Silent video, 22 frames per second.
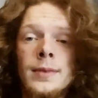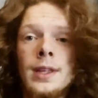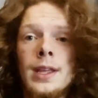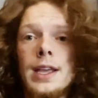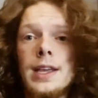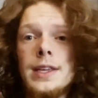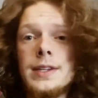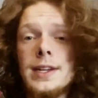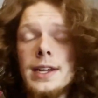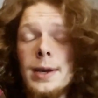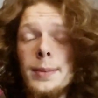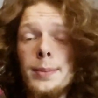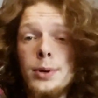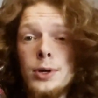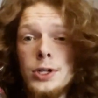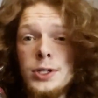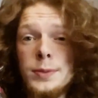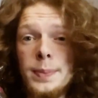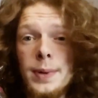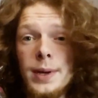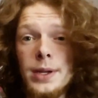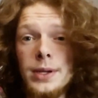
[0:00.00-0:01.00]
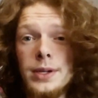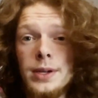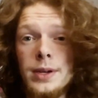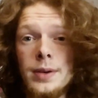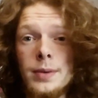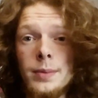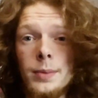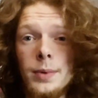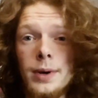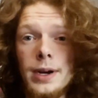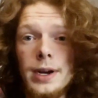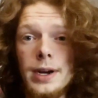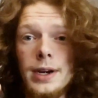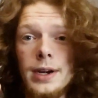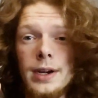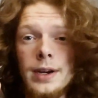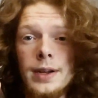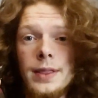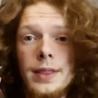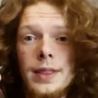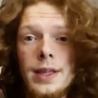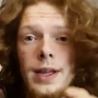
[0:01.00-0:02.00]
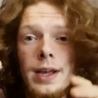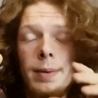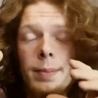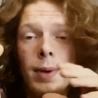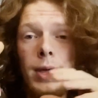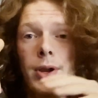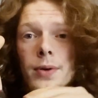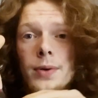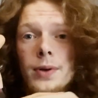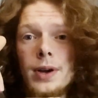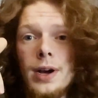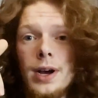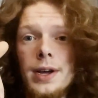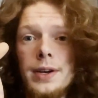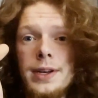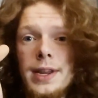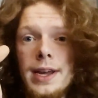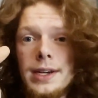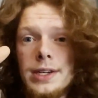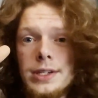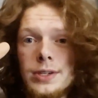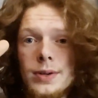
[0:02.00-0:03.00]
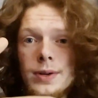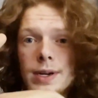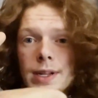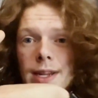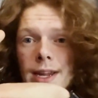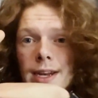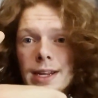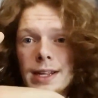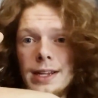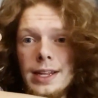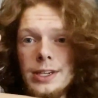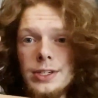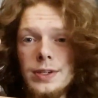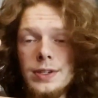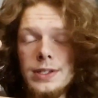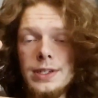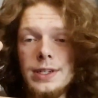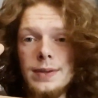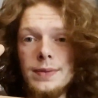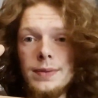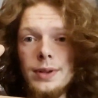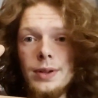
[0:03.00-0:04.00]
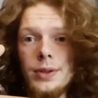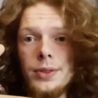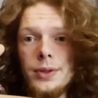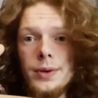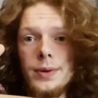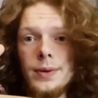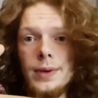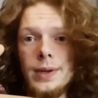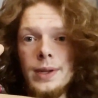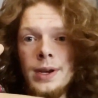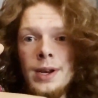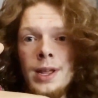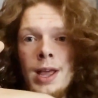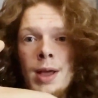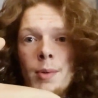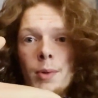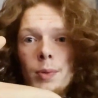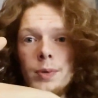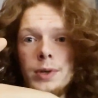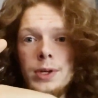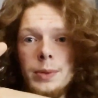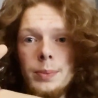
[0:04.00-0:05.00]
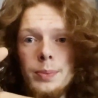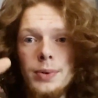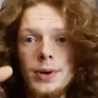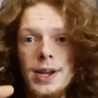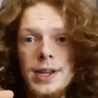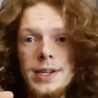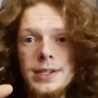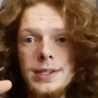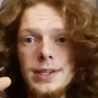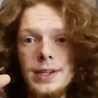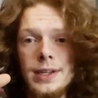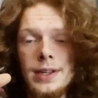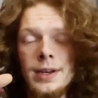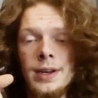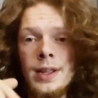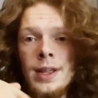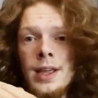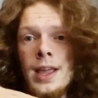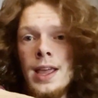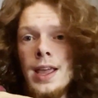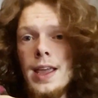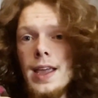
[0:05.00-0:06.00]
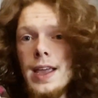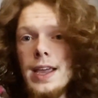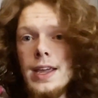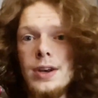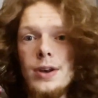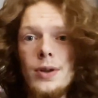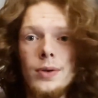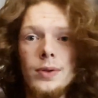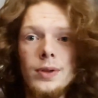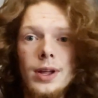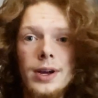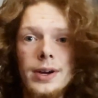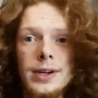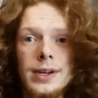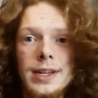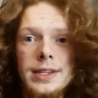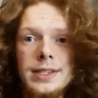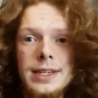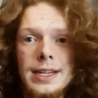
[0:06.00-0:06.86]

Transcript: It's like a push button where the metal contact is already letting electricity flow through it. When you press it, it no longer lets